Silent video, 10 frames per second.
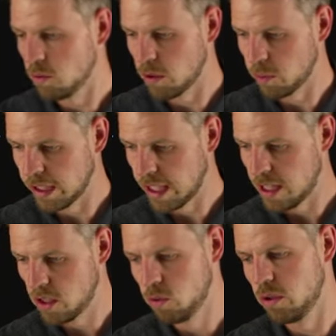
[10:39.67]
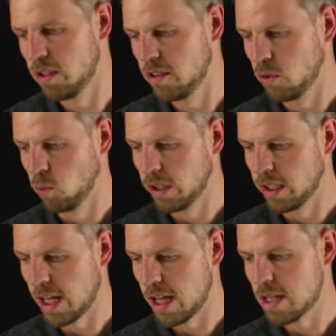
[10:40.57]
What we can do is we
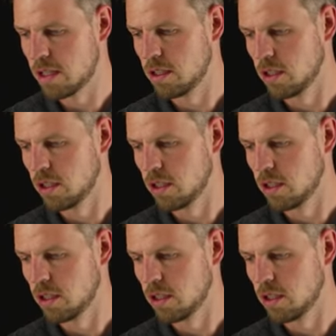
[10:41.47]
can